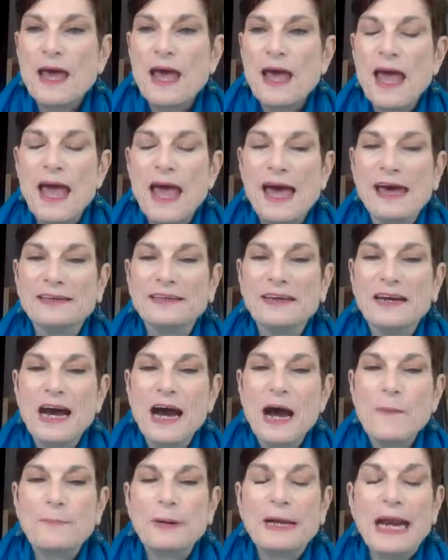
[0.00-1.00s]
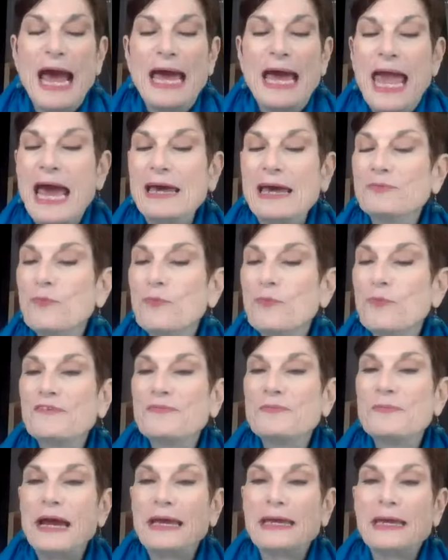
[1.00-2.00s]
And but I had one
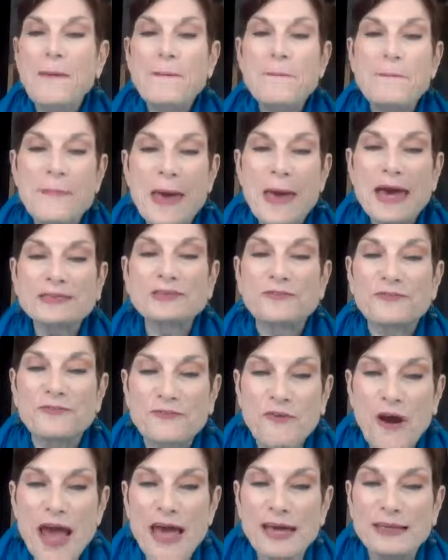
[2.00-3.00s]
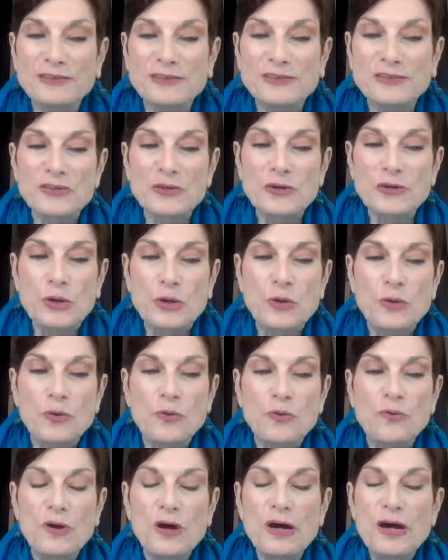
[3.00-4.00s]
of my best friends
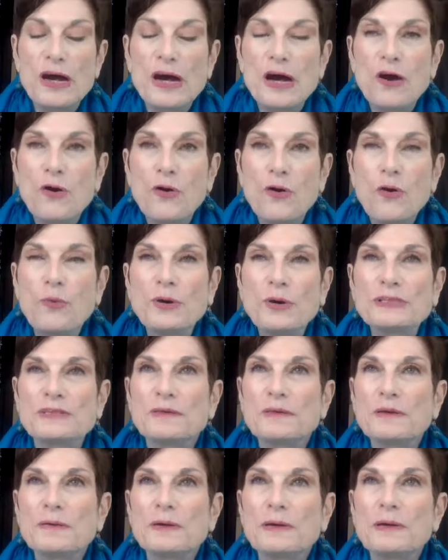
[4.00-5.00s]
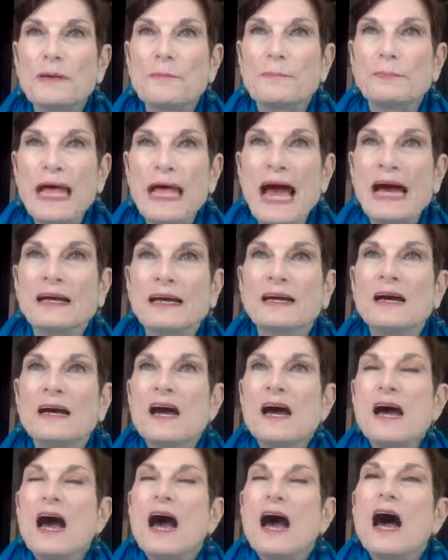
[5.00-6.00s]
who who was black
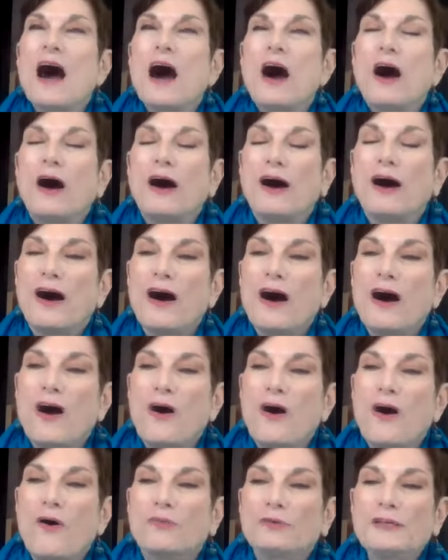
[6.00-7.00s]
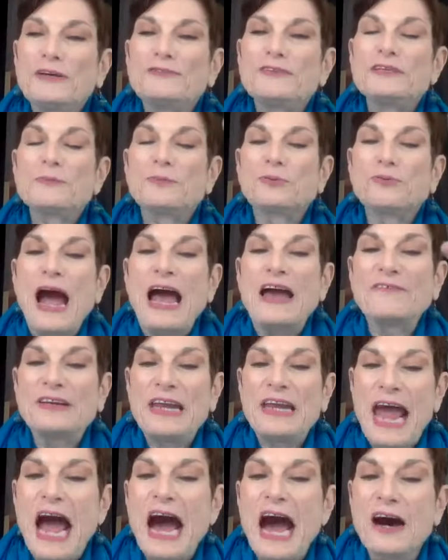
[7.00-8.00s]
lived in a private
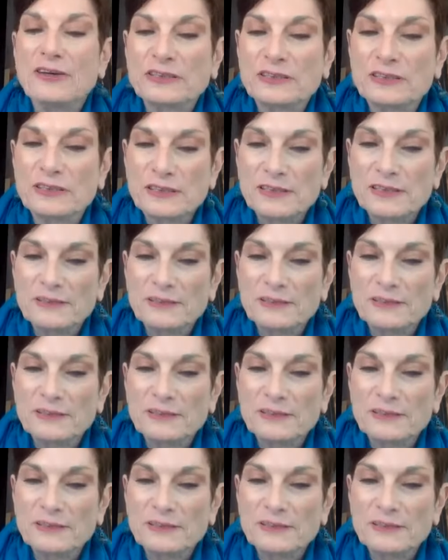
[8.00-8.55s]
house.